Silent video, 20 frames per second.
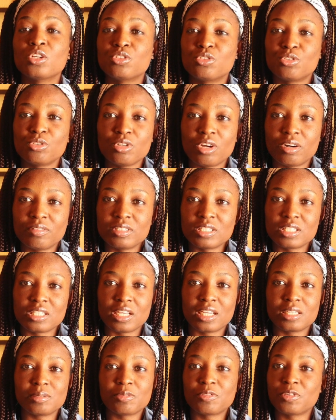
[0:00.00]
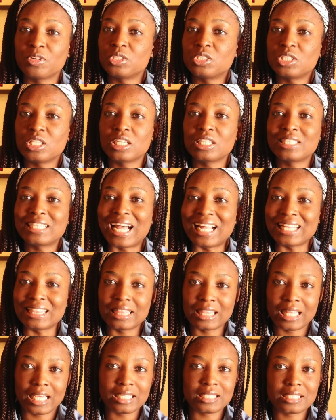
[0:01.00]
do your research before you take that
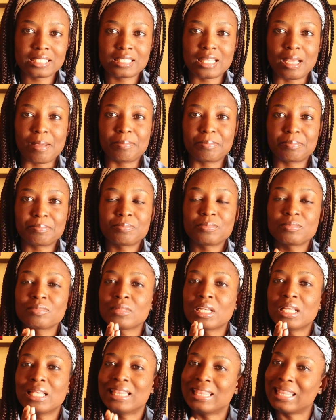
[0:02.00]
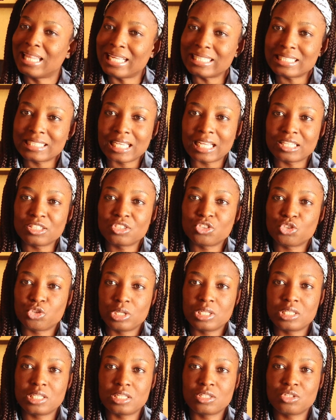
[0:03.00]
next step. Let's get
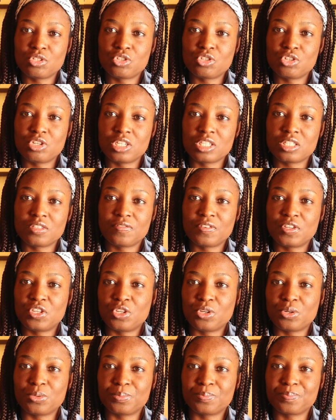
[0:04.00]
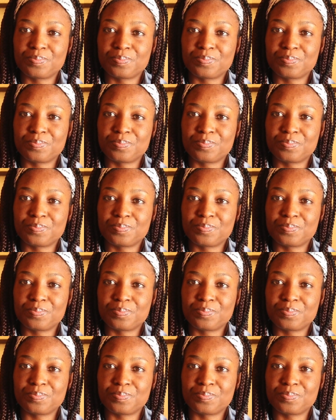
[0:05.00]
straight into today's video.